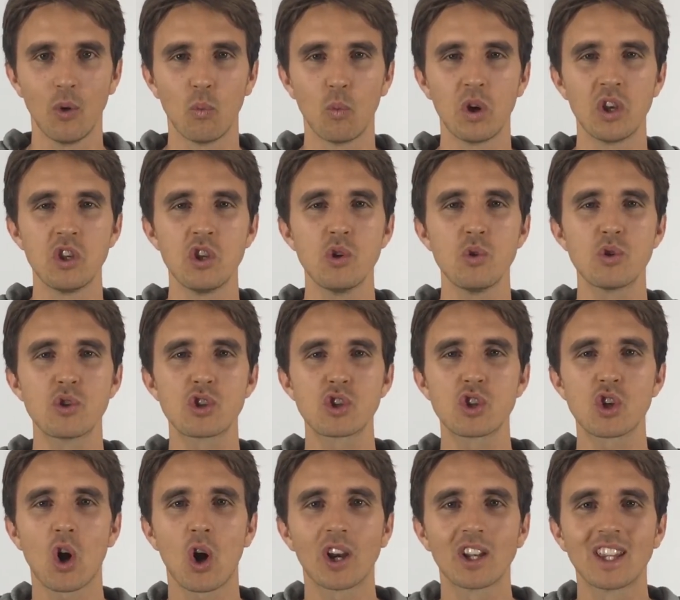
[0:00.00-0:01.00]
When you
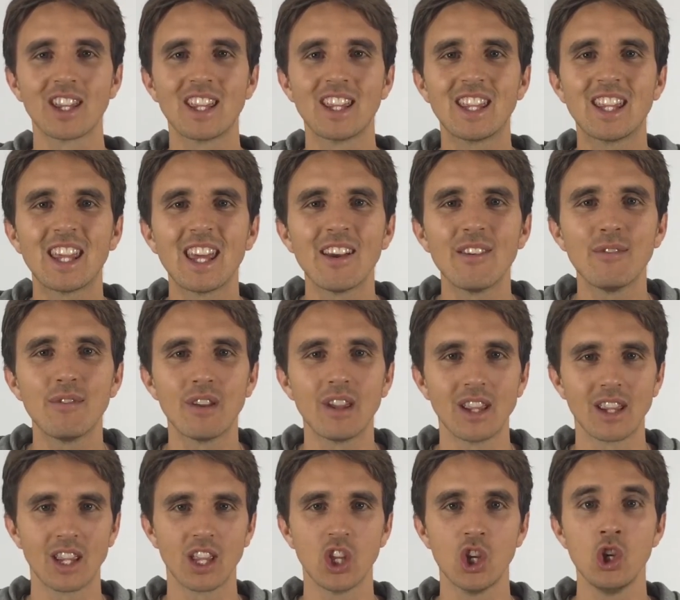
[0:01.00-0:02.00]
start
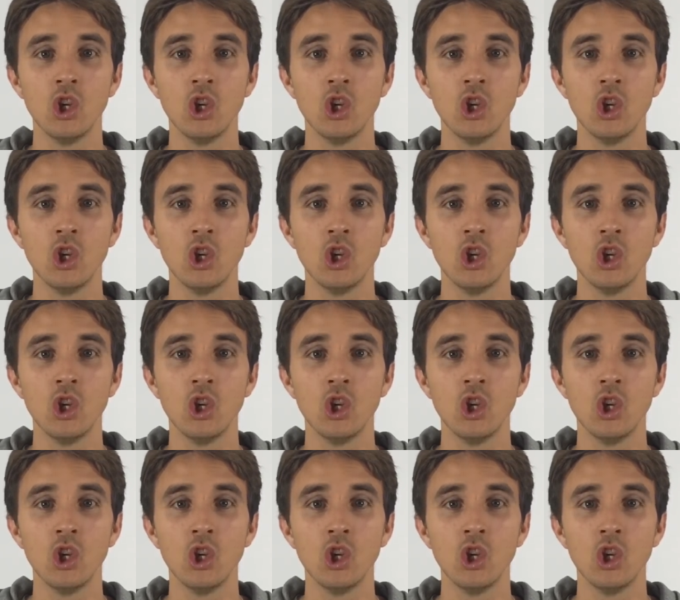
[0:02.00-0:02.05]
giving,